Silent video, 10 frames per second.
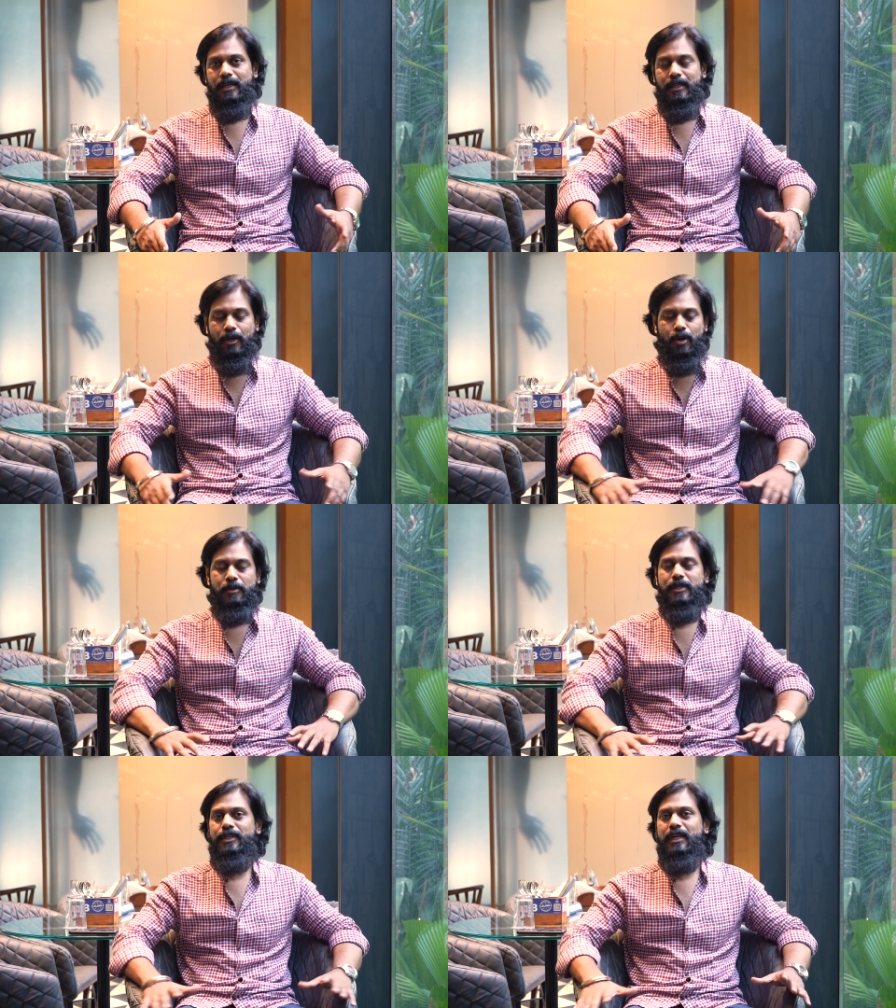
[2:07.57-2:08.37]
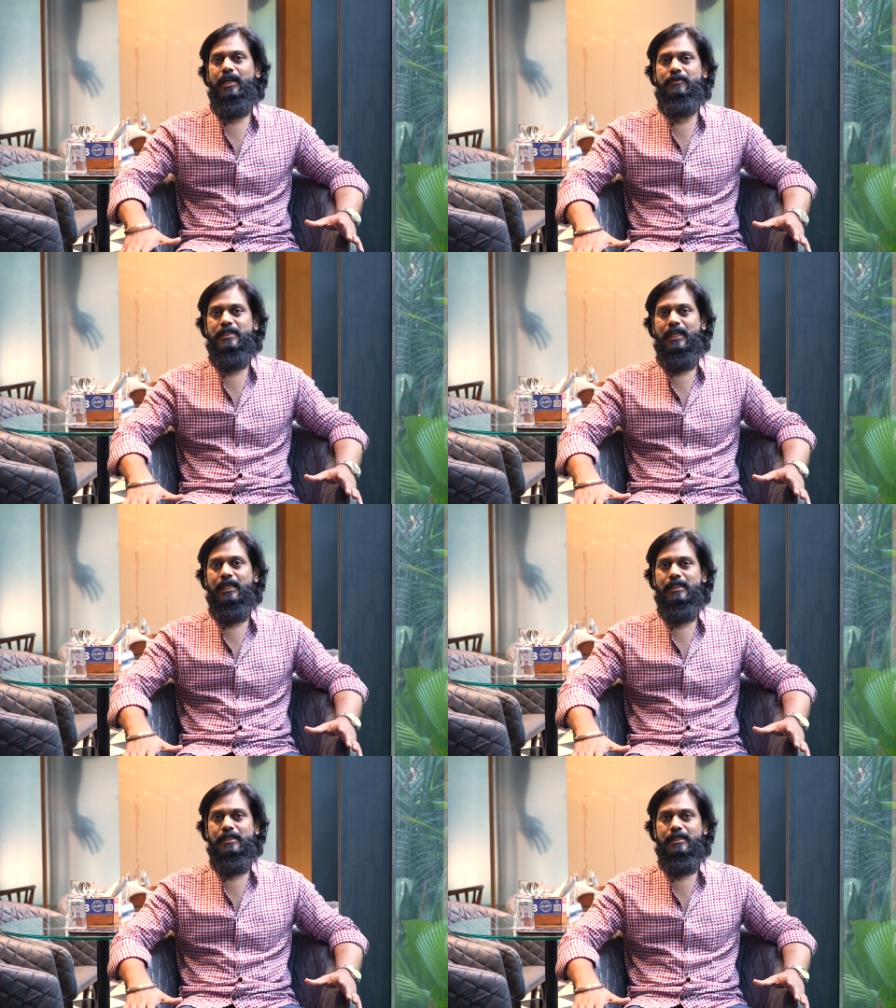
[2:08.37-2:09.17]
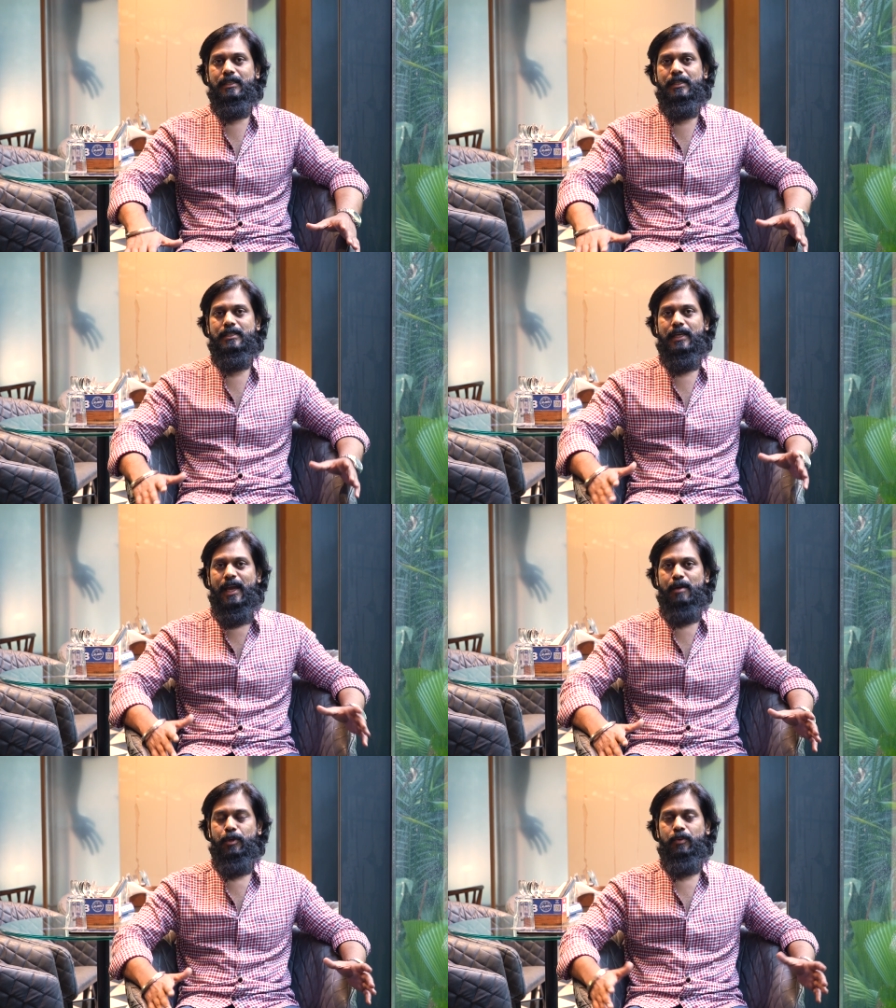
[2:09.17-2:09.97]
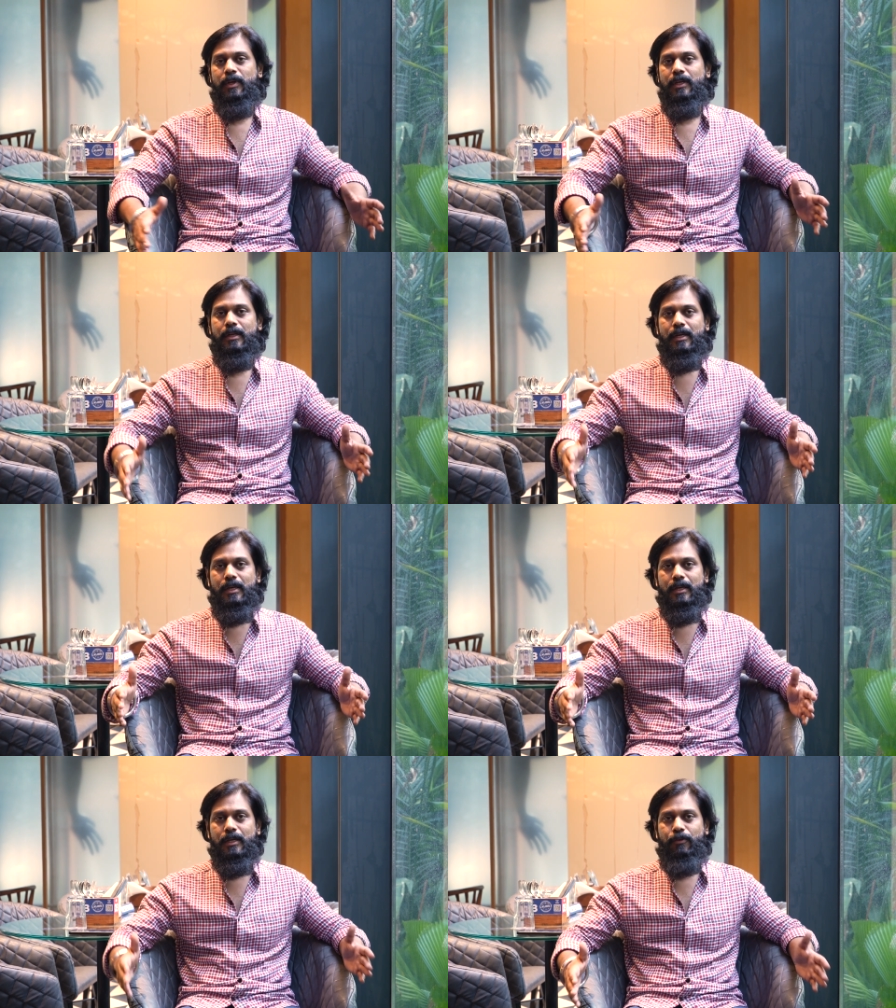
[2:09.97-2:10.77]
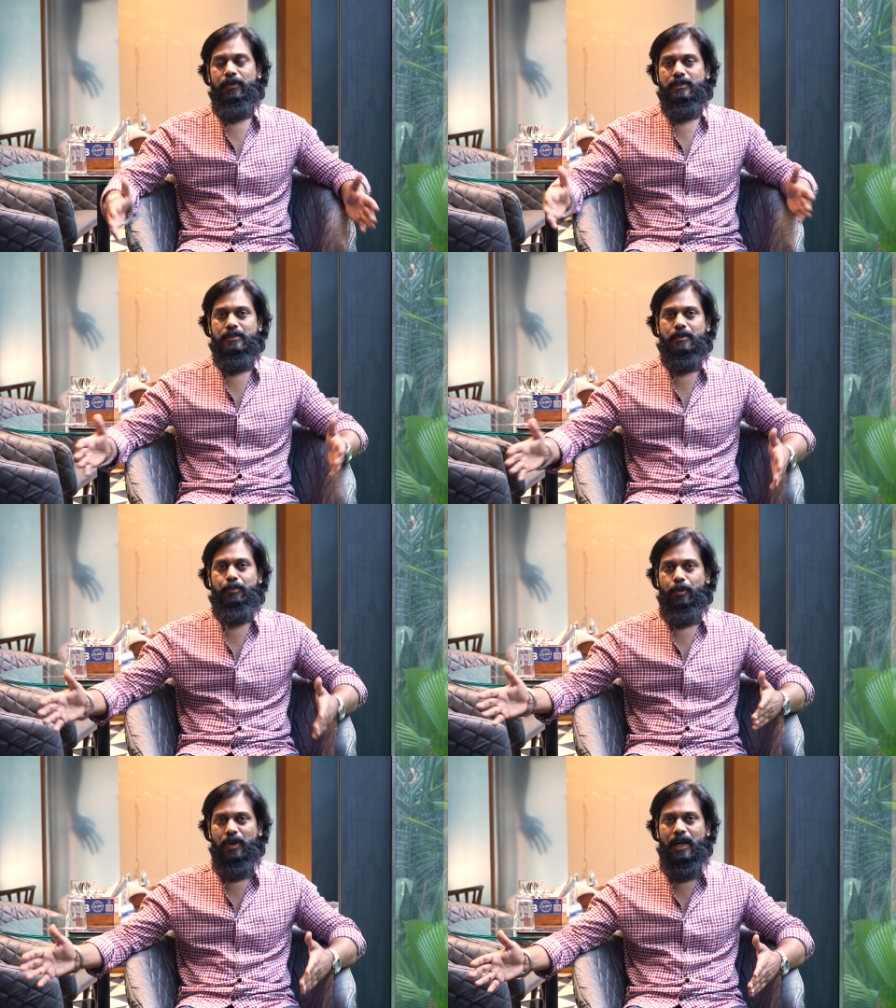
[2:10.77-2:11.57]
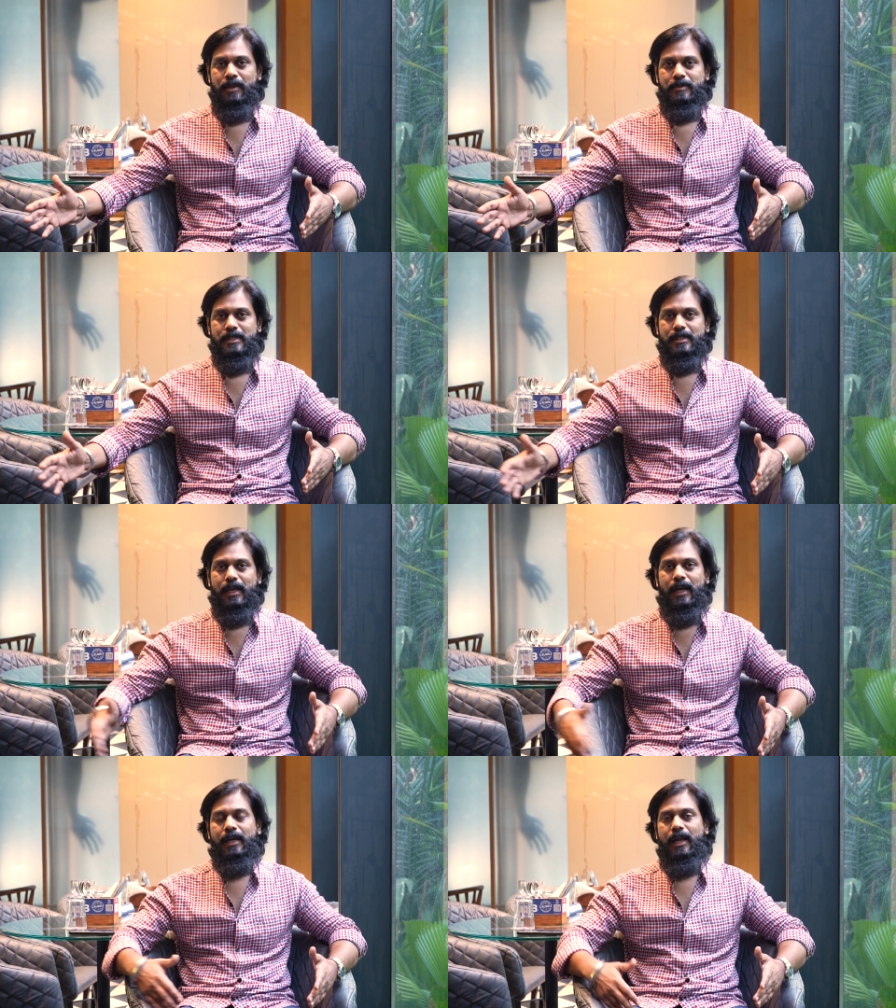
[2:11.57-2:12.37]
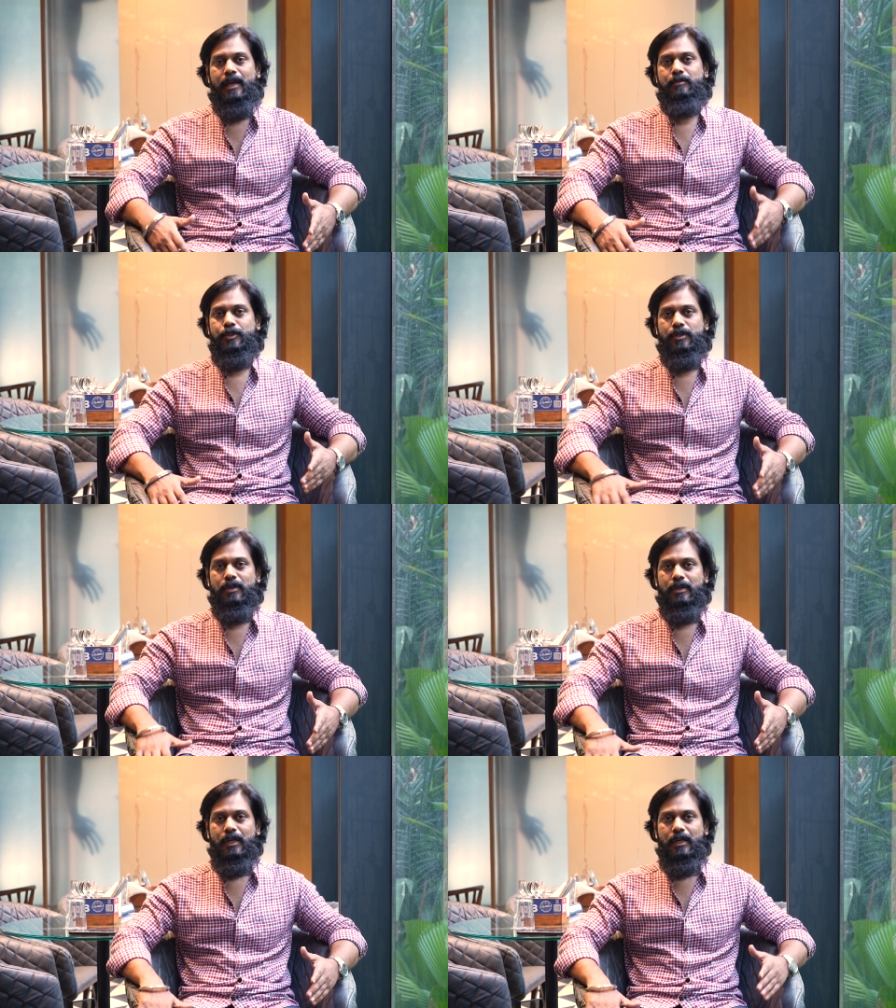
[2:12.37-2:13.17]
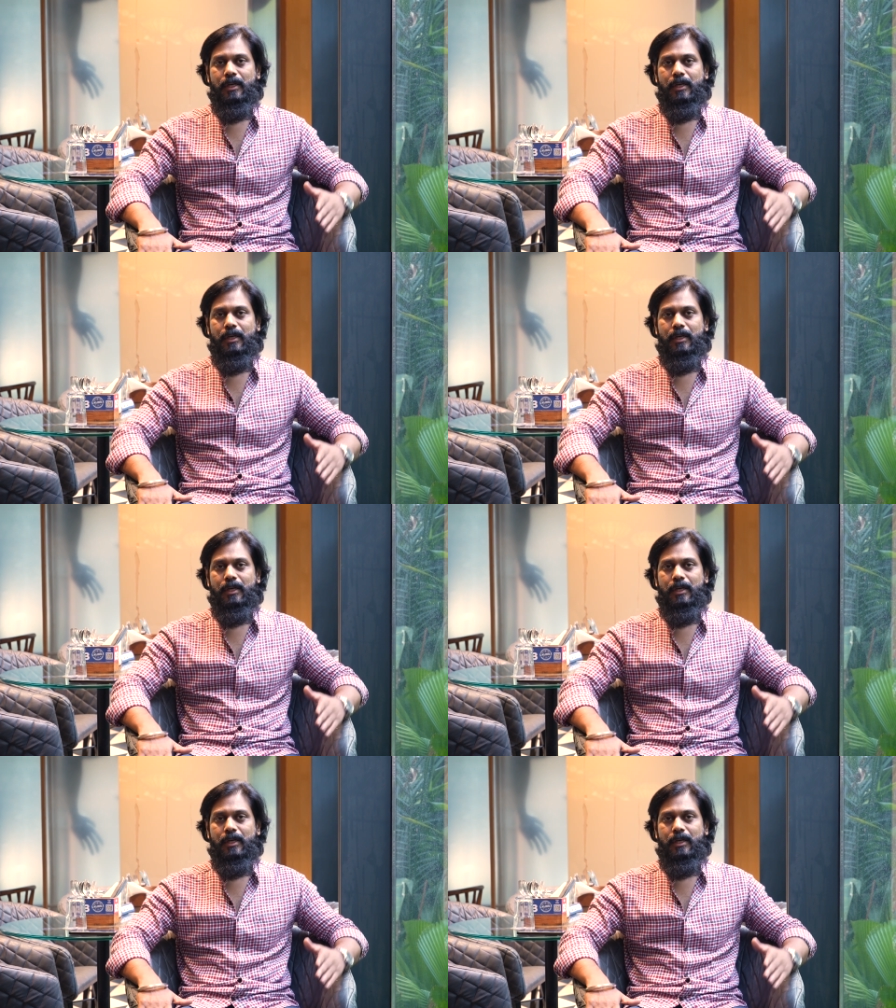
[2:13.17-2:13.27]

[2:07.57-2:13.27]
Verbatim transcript: Uh, the common trend I've seen is there's a gap between different programs, and I'm sure